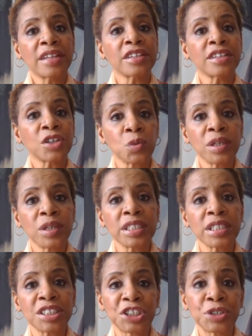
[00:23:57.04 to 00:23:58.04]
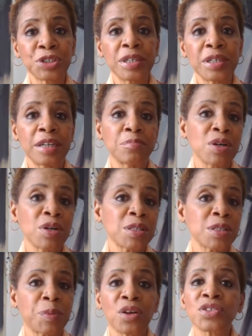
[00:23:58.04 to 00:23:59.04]
and that they're willing to do it. And
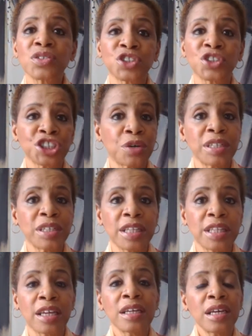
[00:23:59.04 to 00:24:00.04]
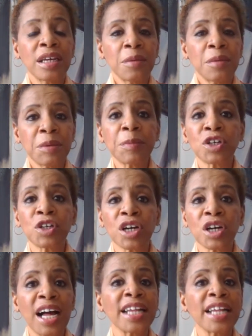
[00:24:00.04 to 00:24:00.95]
most polls are showing that people are